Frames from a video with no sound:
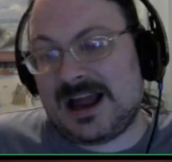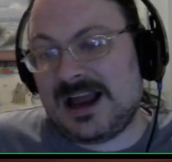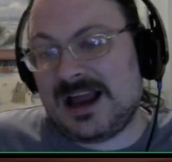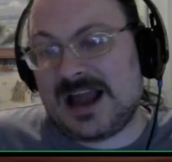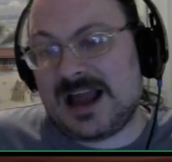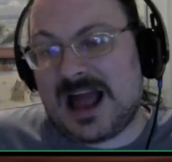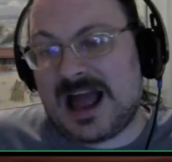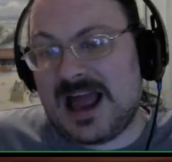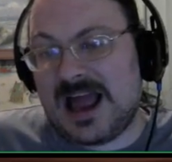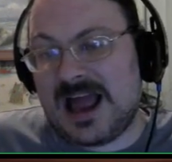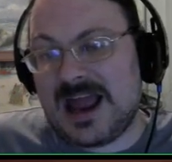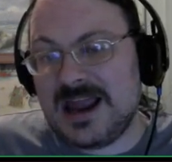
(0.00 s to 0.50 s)

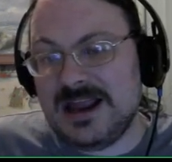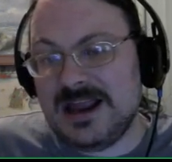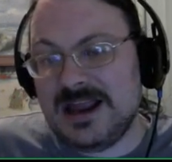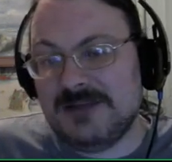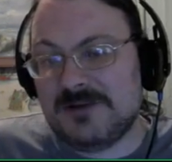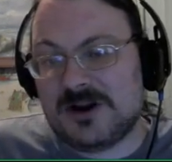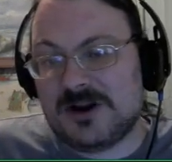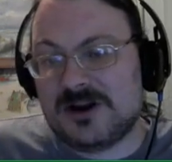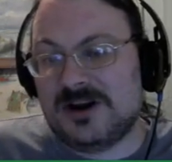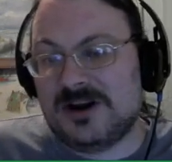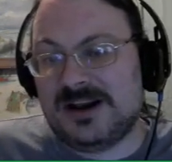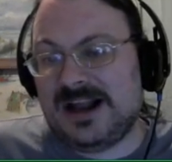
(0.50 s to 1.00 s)
I'm
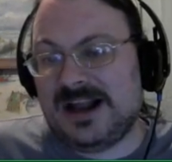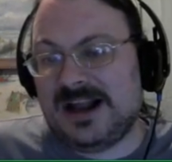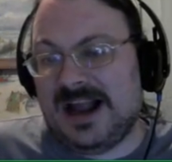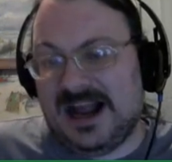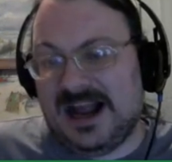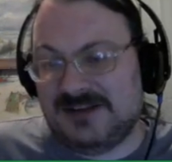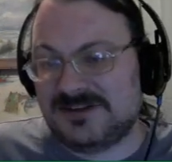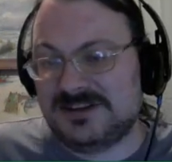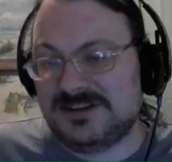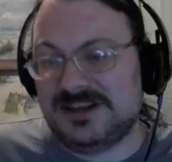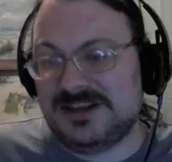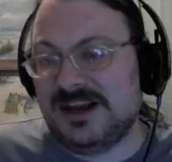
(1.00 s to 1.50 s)
gonna
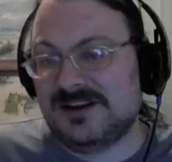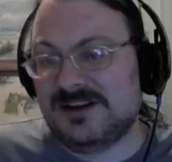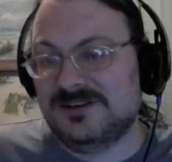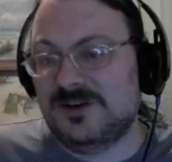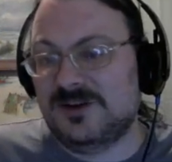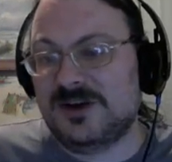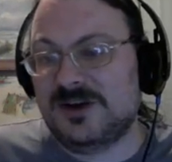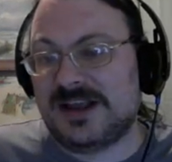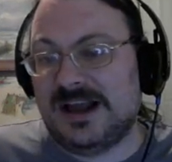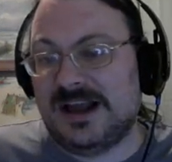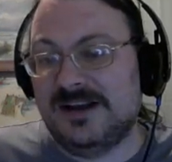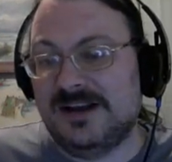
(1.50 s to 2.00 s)
have to take a
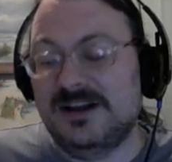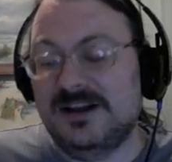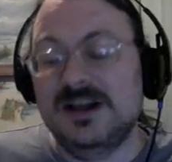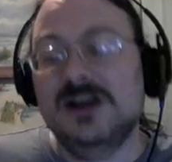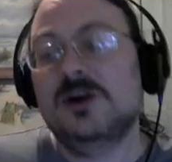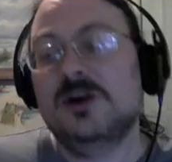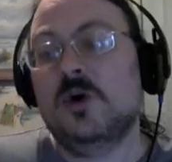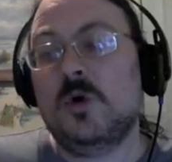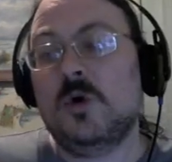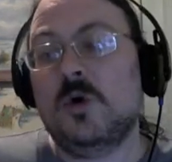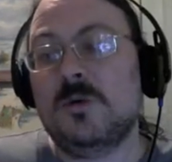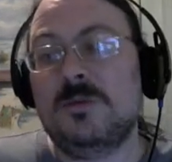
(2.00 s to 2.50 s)
look at it.
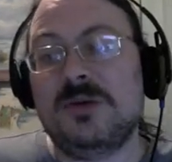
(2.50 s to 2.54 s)
Kobold